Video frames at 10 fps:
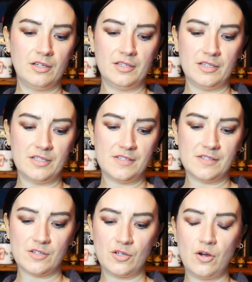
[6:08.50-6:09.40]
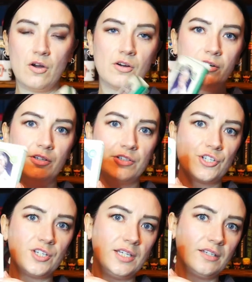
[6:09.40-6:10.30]
This is Coral
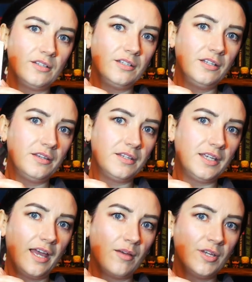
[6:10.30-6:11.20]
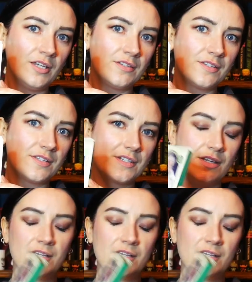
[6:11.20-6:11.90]
Shield, the chemist.